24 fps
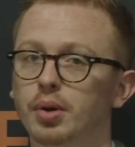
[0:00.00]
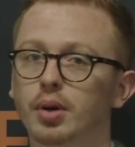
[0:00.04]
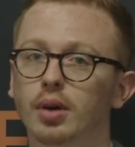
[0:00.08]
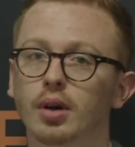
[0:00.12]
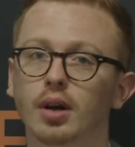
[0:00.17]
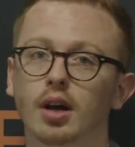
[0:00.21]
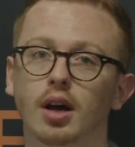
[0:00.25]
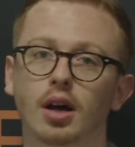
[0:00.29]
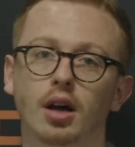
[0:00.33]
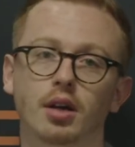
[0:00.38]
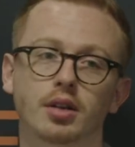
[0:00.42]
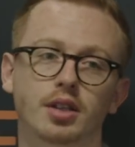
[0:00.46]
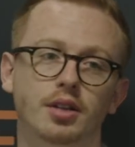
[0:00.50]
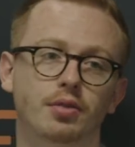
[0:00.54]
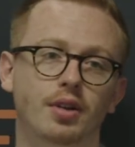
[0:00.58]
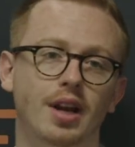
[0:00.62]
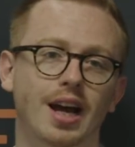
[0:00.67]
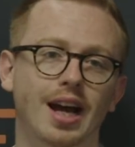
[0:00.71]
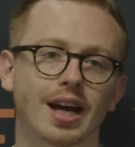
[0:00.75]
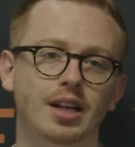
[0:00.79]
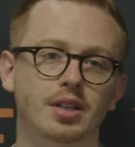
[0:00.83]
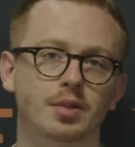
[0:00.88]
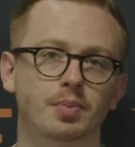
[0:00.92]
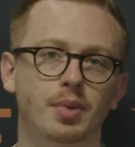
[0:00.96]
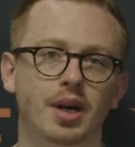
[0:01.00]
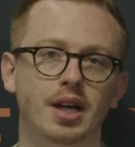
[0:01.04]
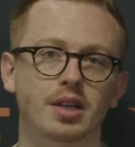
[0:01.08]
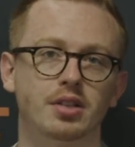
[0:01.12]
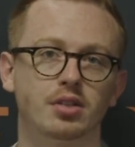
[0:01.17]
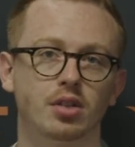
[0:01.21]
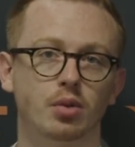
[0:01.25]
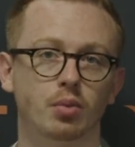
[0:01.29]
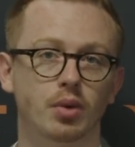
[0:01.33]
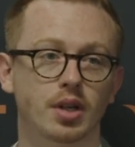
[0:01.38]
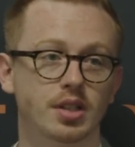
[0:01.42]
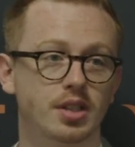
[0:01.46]
put uh, different ads
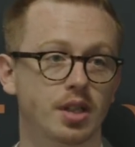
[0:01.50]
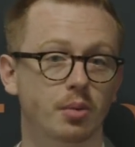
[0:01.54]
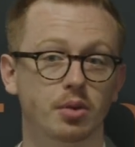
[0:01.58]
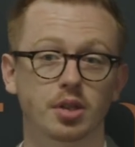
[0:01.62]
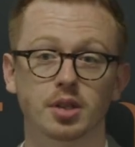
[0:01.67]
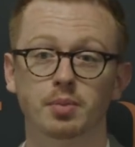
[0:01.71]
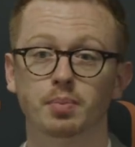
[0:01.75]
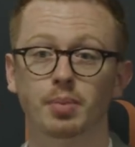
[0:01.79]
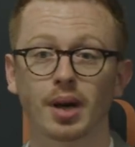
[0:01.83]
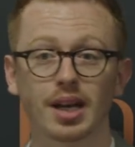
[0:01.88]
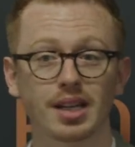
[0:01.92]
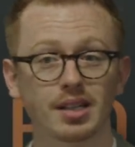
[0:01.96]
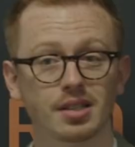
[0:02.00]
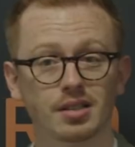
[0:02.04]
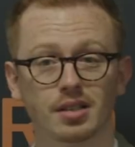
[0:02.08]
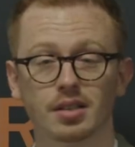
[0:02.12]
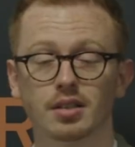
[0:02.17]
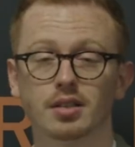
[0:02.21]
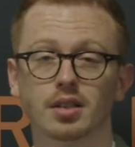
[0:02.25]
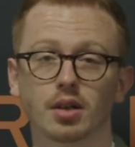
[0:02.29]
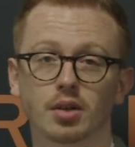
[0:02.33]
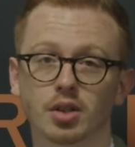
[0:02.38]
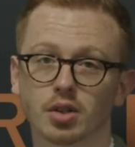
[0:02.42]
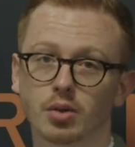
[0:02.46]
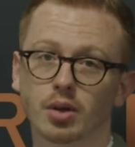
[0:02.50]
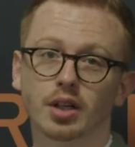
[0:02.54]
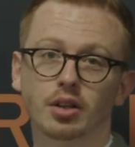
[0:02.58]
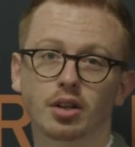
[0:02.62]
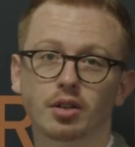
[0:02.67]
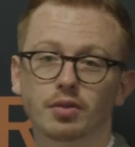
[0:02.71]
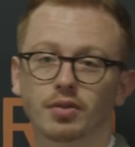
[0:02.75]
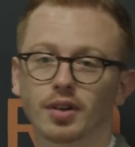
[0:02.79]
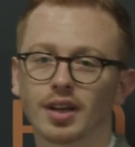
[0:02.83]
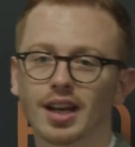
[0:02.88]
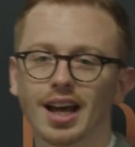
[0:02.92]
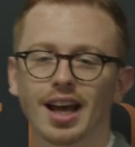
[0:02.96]
based on where someone is based. So it's quite
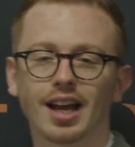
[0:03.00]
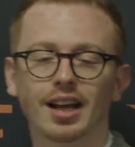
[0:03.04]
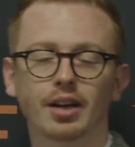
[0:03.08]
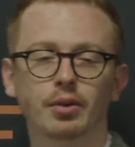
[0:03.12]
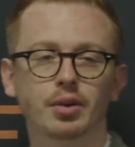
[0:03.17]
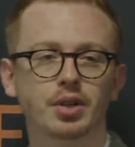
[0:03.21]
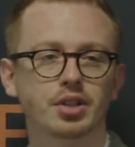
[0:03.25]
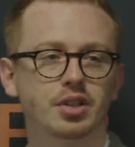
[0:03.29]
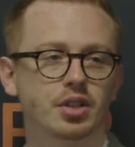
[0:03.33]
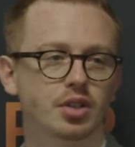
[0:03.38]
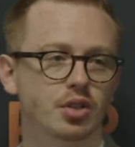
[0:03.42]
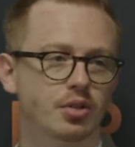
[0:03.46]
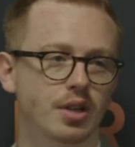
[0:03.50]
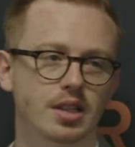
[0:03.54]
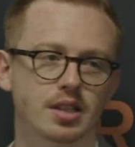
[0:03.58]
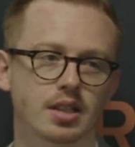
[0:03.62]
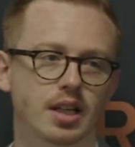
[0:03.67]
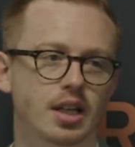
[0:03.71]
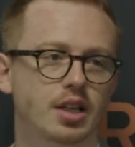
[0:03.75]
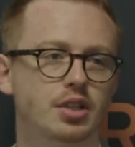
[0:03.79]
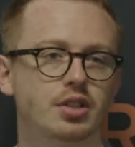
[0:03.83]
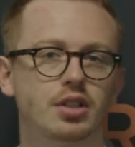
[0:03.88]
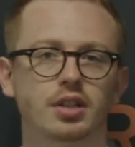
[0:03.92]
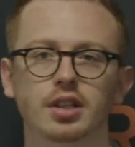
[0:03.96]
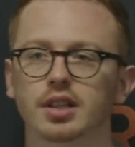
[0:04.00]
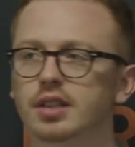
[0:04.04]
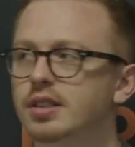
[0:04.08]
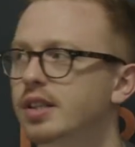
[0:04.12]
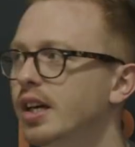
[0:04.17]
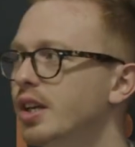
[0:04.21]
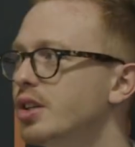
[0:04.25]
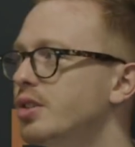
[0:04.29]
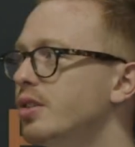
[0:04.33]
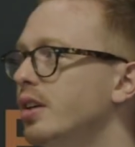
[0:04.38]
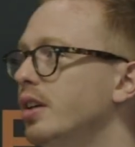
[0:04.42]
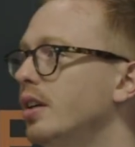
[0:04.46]
good for language and translation, et
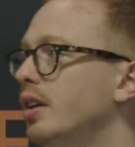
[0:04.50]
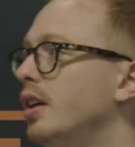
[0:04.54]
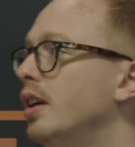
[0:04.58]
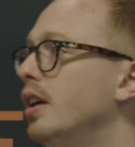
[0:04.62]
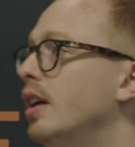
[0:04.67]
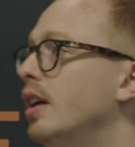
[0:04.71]
cetera.